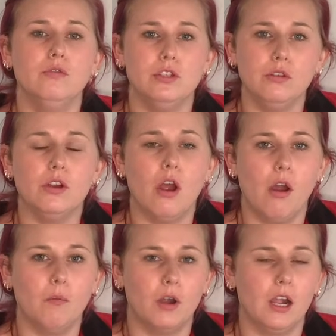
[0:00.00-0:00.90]
do your
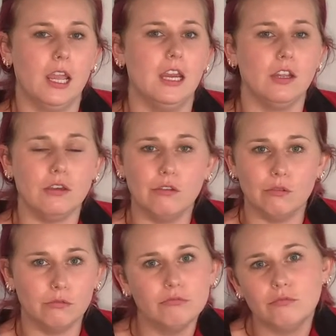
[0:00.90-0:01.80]
homework and
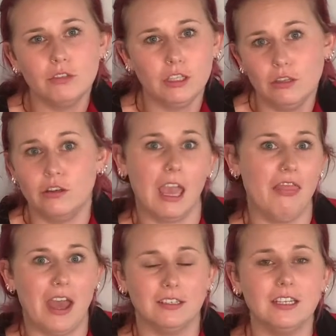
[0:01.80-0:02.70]
you get
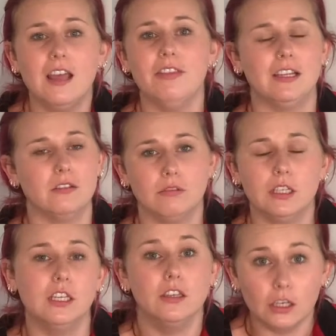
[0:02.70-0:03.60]
that done. That's a
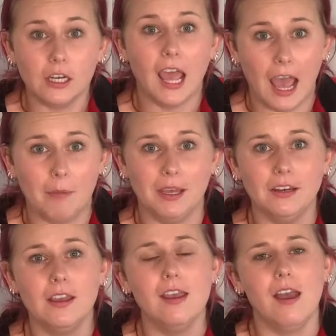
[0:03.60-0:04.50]
really good habit
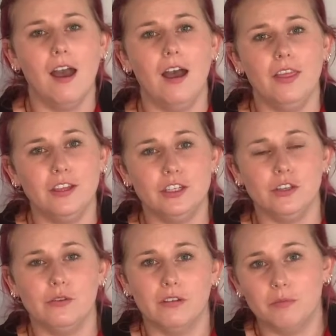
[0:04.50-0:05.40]
that
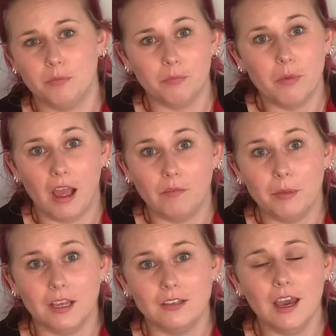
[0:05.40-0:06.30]
you have
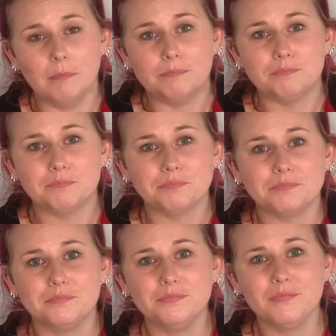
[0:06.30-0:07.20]
picked up.
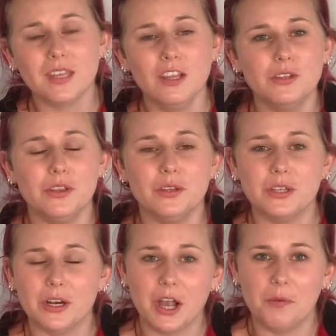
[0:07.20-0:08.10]
So those
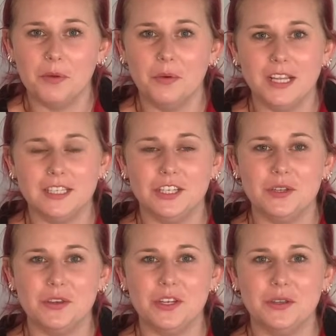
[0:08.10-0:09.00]
are a couple ways that you
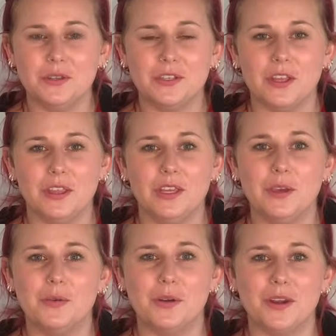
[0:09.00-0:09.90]
can use the
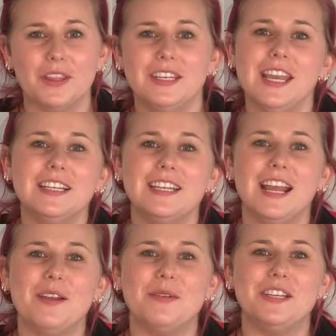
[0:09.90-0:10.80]
word of the day
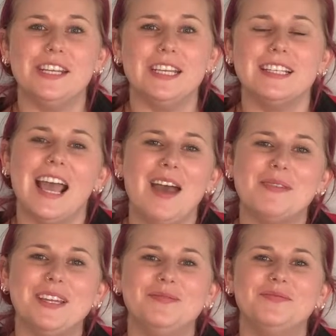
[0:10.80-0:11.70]
today, which is habit.